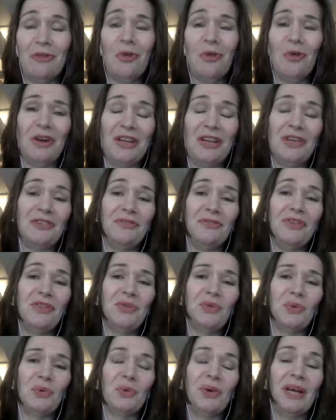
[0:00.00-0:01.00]
an
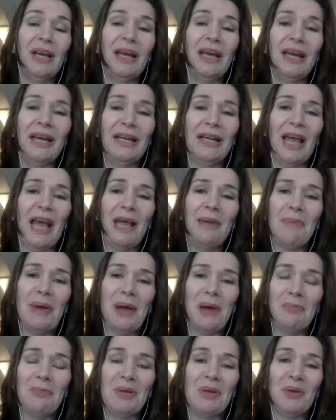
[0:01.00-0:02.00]
individual, came
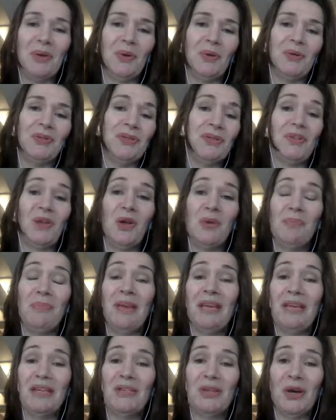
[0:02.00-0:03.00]
out because so
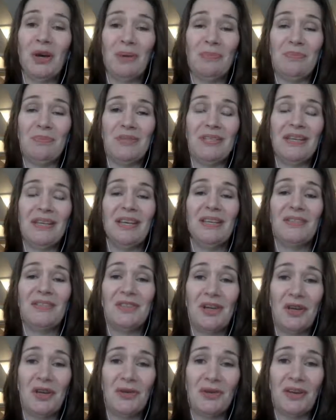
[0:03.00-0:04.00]
many times
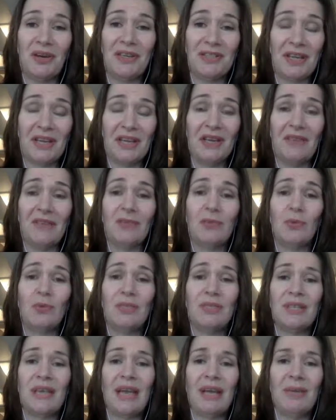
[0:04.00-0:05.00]
senior executives
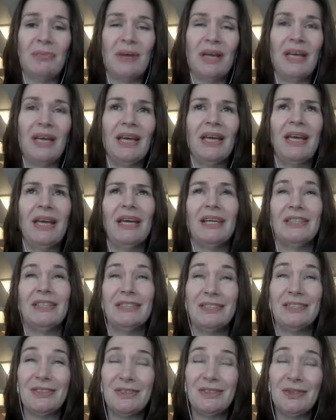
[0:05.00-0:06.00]
would say to me,
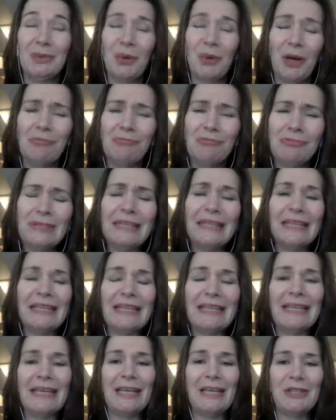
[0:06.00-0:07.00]
do I really
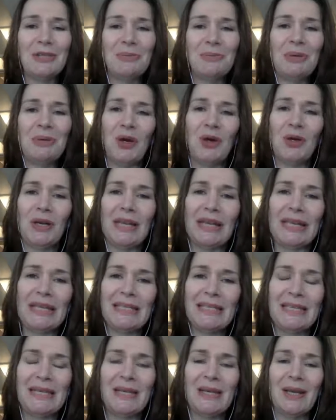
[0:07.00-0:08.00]
need to be on
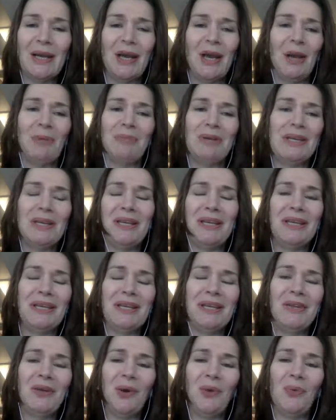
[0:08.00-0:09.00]
LinkedIn? I
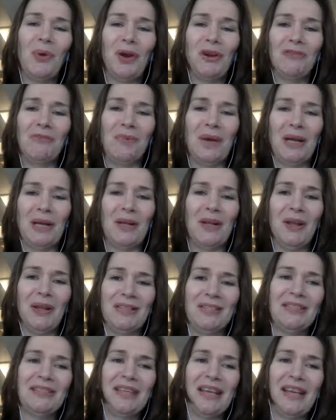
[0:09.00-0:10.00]
mean, not one of my
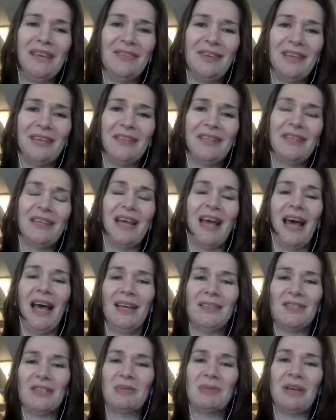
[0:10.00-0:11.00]
clients has ever
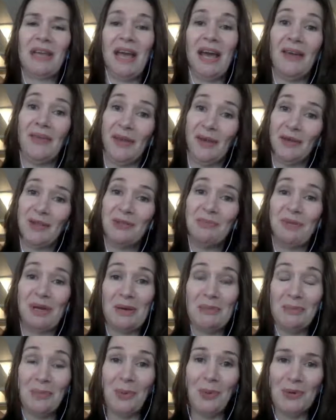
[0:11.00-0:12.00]
asked me how they could
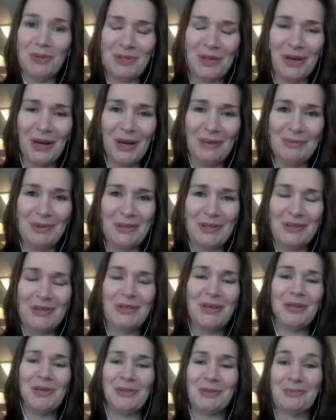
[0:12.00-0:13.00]
spend more time on
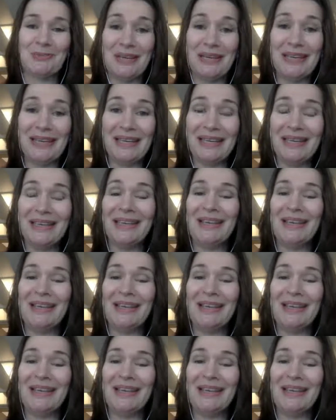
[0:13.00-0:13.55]
social media,